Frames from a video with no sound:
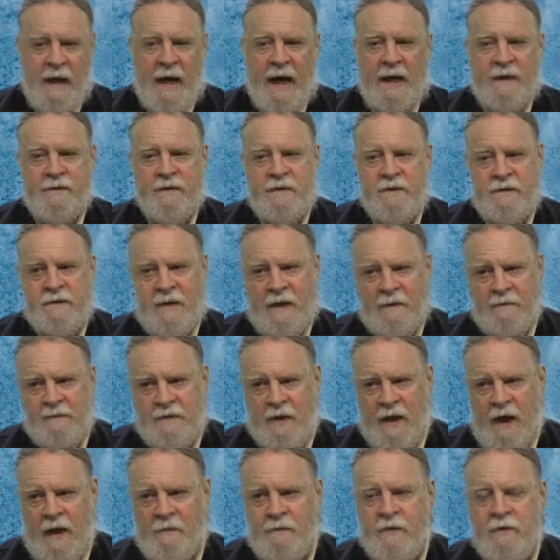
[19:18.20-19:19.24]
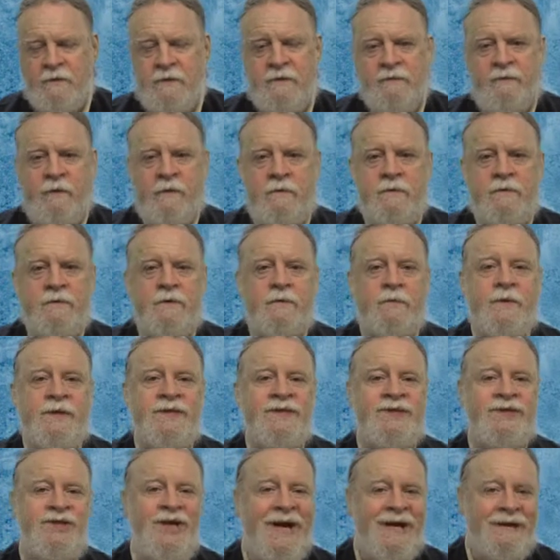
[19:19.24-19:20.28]
At the same time, those voters
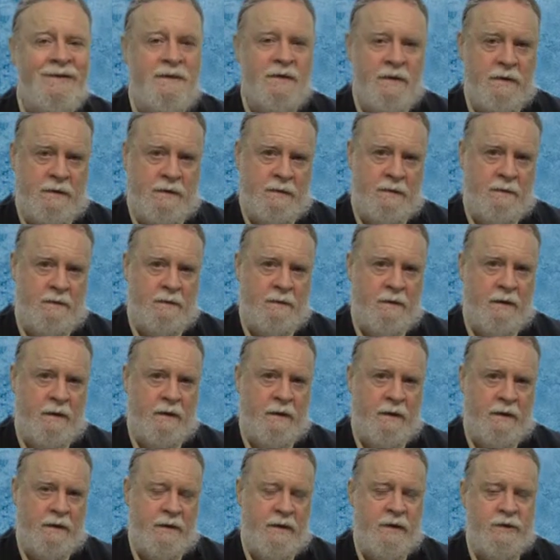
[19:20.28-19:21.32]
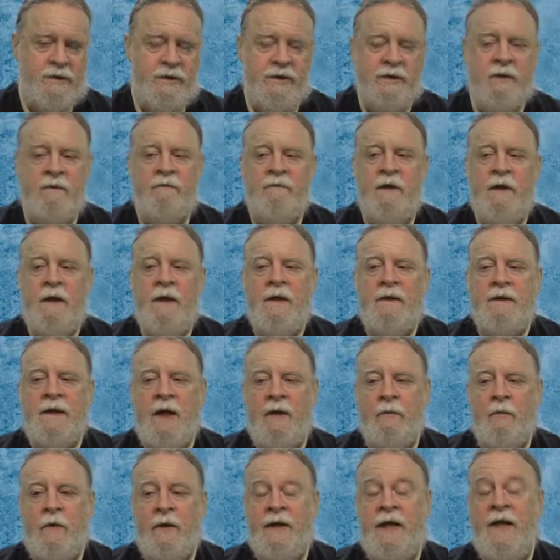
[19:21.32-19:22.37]
rejected an initiative
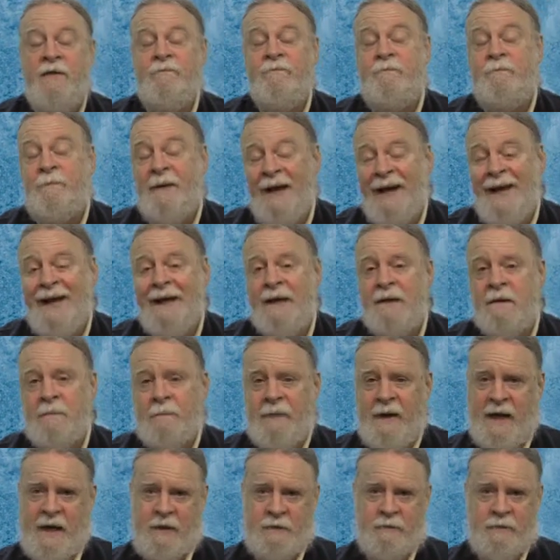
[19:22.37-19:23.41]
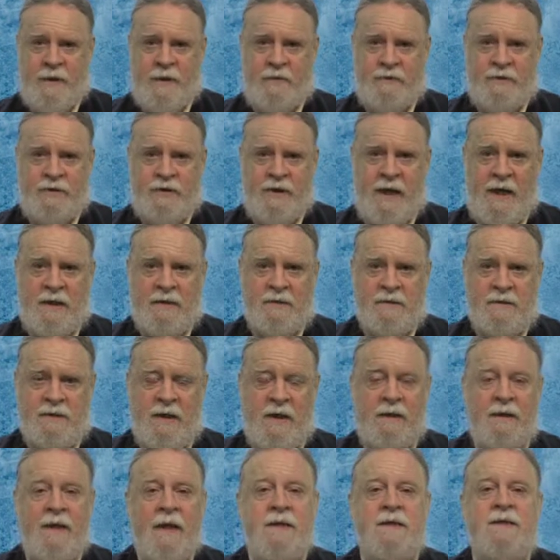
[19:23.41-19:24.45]
that would have banned background checks
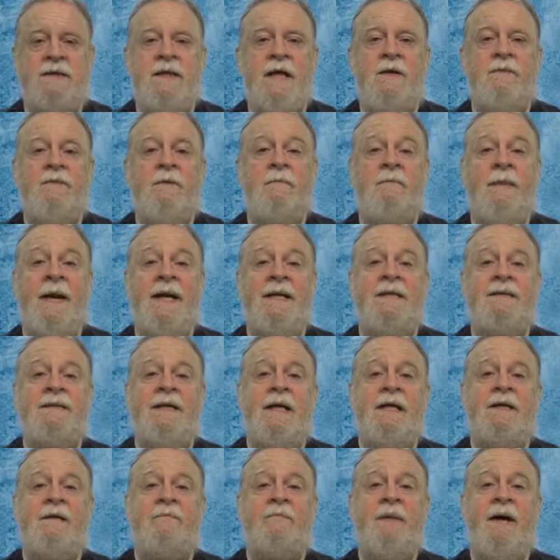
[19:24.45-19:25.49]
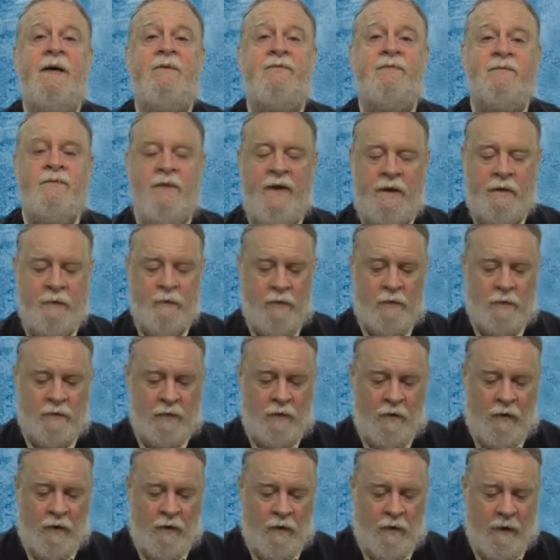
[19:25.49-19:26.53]
unless they were mandated by federal
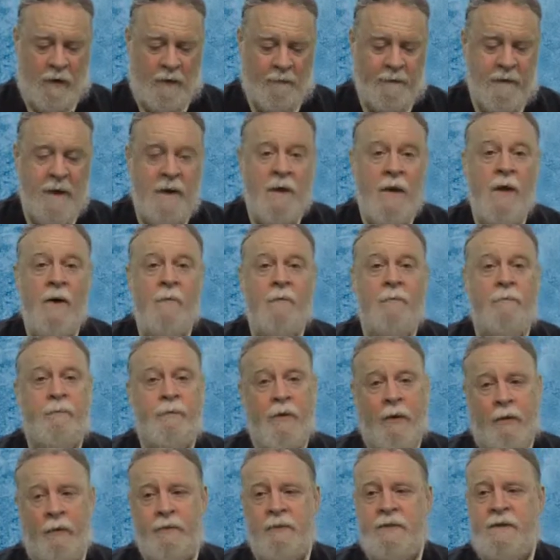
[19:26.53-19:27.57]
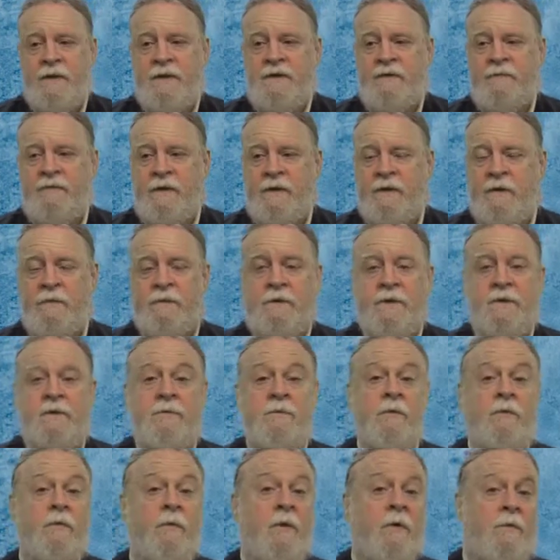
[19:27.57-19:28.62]
law. Both these
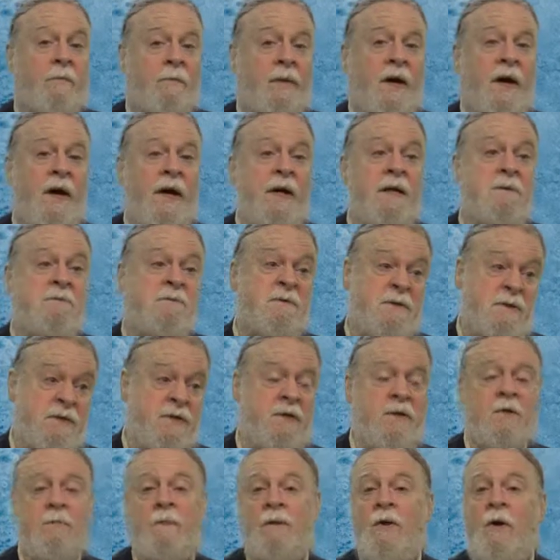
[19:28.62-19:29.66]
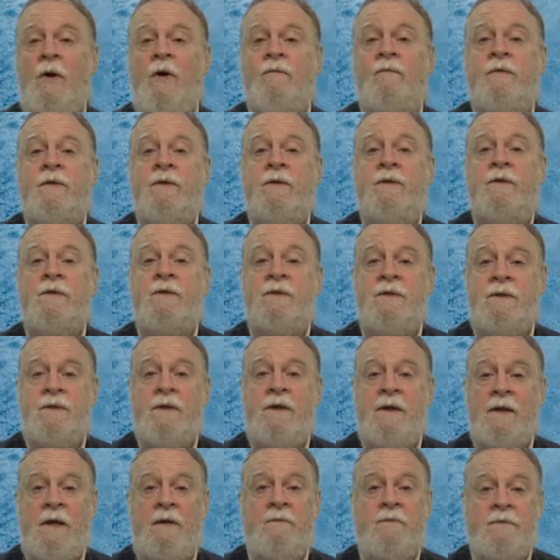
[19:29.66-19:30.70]
victories were by considerably over,
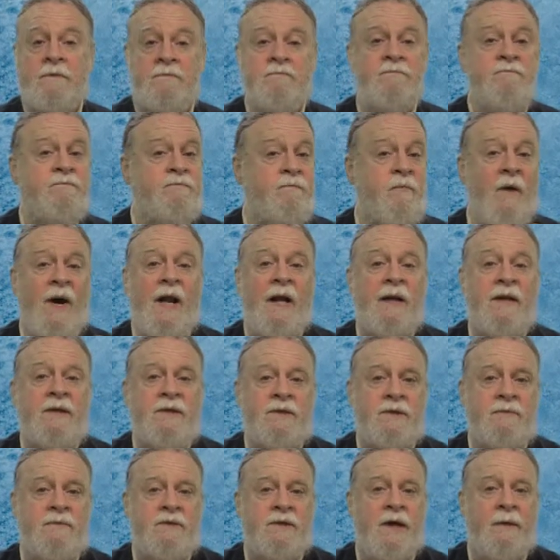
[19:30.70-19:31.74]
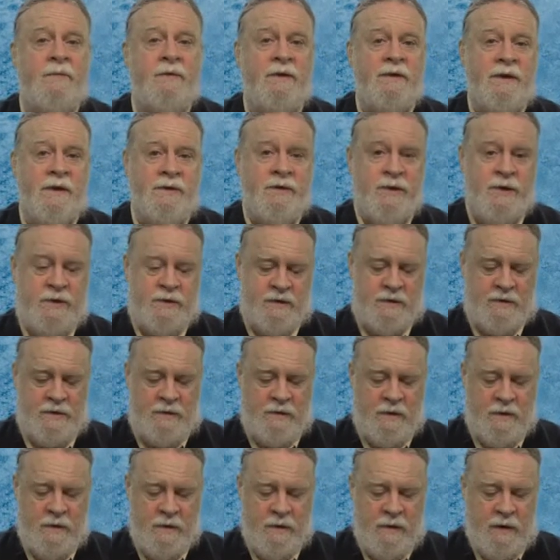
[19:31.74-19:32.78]
and they were well into double digits
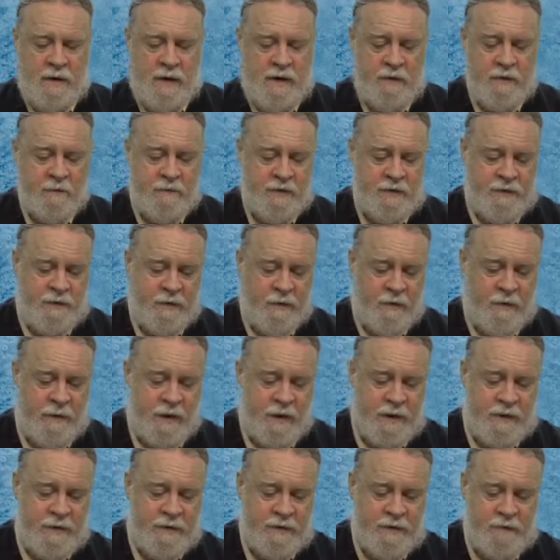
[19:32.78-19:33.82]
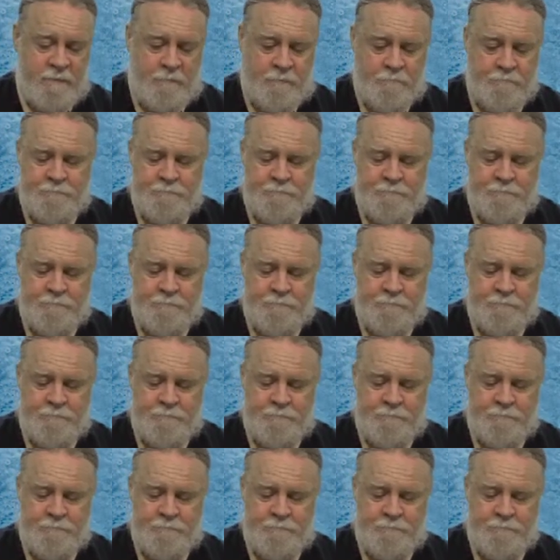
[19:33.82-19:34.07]
in their majorities.